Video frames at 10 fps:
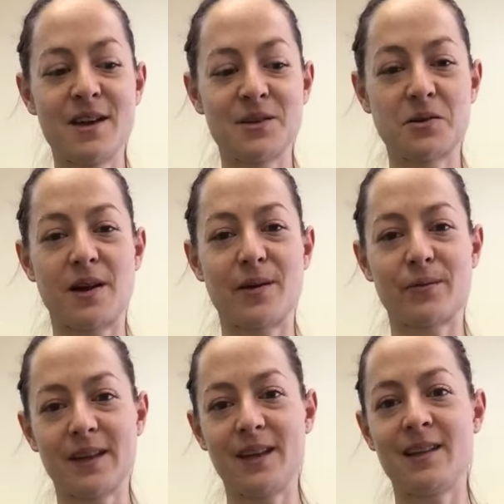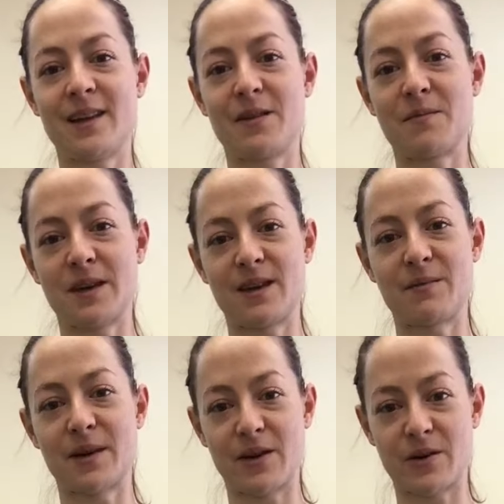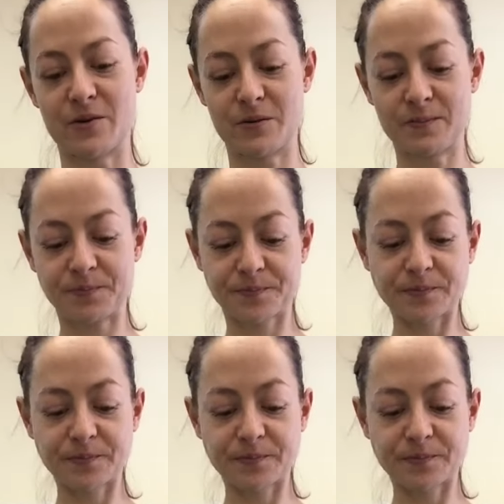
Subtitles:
So I really like making my own